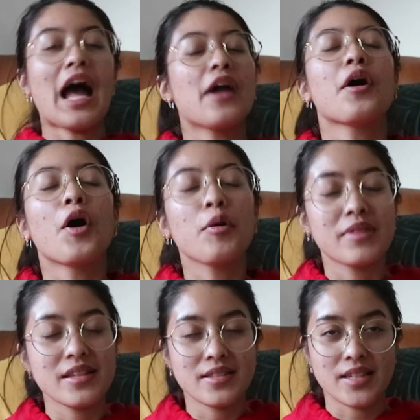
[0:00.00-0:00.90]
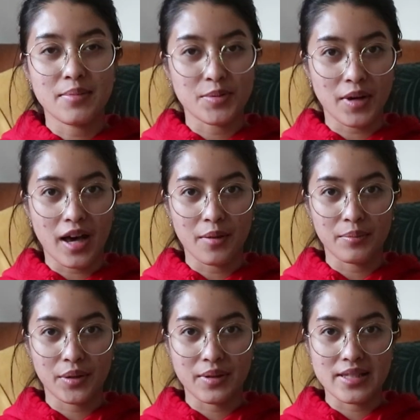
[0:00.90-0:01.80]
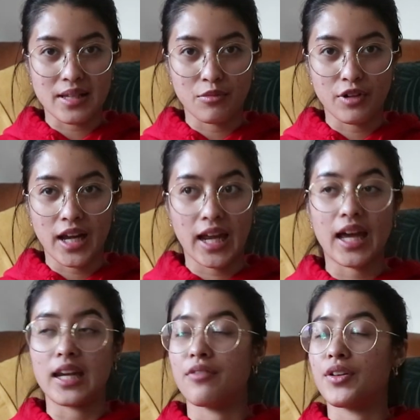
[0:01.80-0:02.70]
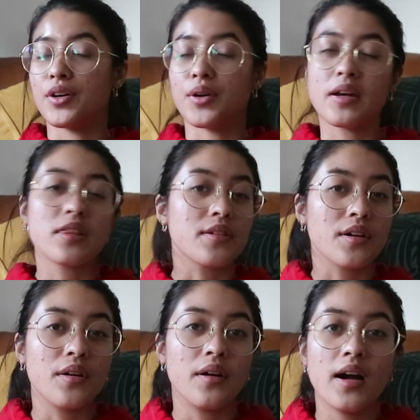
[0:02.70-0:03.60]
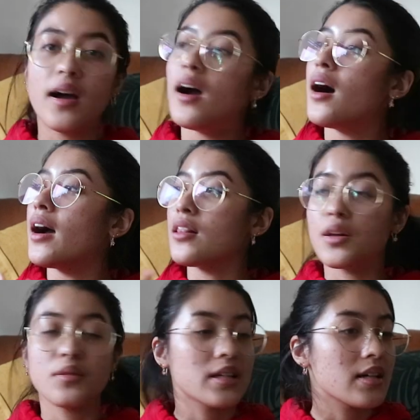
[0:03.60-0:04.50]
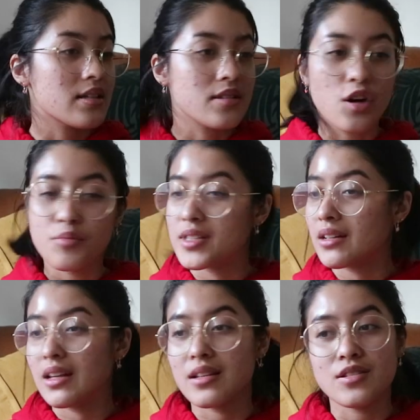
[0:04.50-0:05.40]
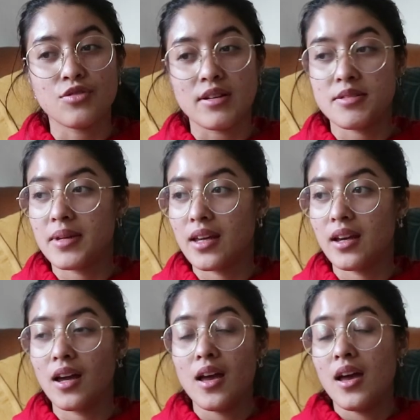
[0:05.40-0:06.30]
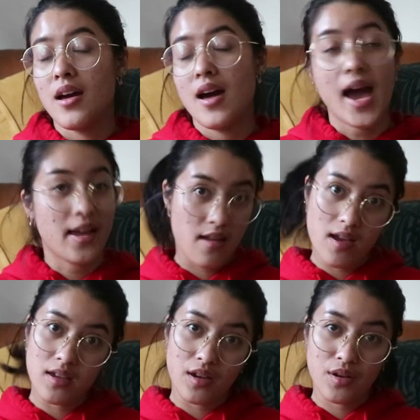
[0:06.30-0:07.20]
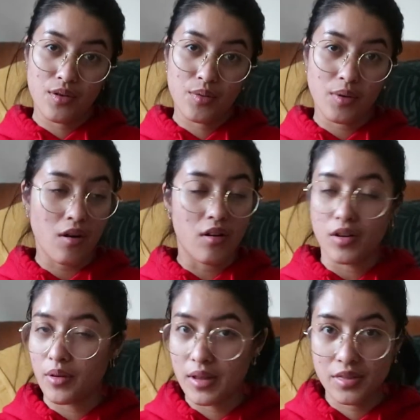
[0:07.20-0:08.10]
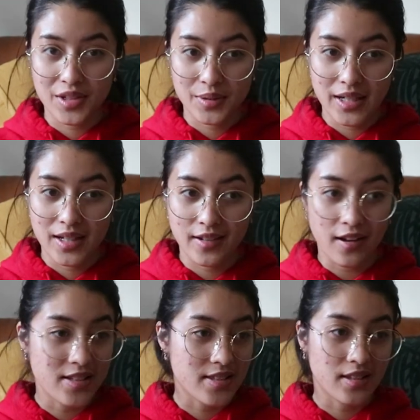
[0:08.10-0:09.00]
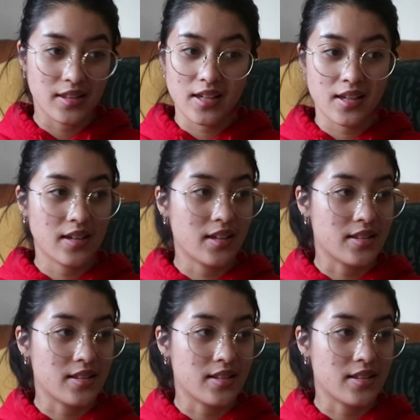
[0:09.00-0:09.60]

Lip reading: I hope these tips will help you in some way, and if you're going through loneliness, homesickness, trust me, I get you. We're all going through it constantly.